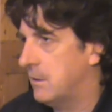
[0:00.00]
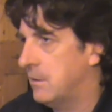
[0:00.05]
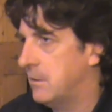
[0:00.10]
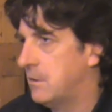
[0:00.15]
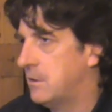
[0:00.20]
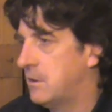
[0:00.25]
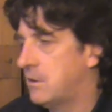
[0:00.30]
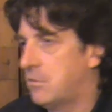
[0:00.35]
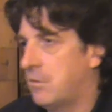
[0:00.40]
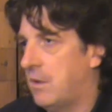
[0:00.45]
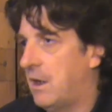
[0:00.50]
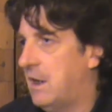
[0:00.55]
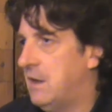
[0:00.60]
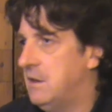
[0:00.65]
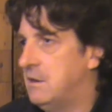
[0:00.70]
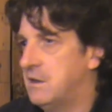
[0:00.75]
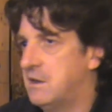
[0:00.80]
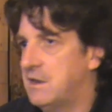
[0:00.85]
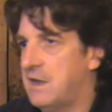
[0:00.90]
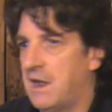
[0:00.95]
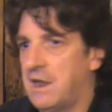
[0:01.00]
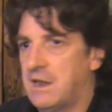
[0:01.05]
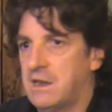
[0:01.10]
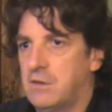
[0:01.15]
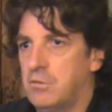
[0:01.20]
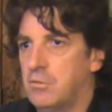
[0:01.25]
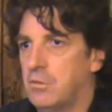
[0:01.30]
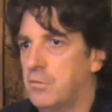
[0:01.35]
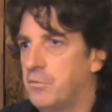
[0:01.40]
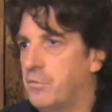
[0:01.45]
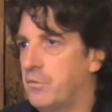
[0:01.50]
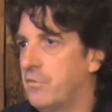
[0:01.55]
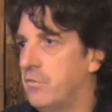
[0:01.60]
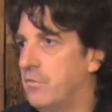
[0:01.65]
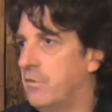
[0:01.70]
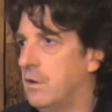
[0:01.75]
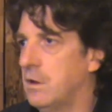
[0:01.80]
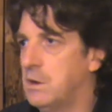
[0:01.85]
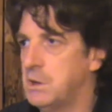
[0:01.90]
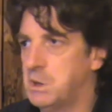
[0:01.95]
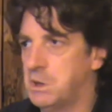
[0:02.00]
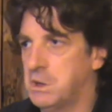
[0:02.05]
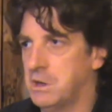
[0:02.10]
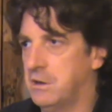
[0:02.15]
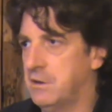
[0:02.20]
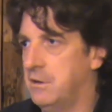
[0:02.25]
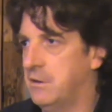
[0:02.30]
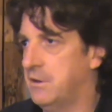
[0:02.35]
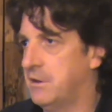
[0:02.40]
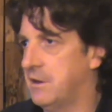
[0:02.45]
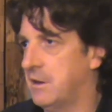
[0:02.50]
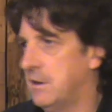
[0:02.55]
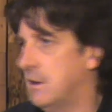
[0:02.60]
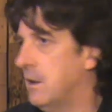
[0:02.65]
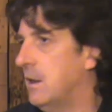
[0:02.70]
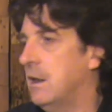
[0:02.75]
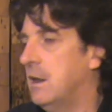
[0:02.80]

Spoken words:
strange sexual perversions, and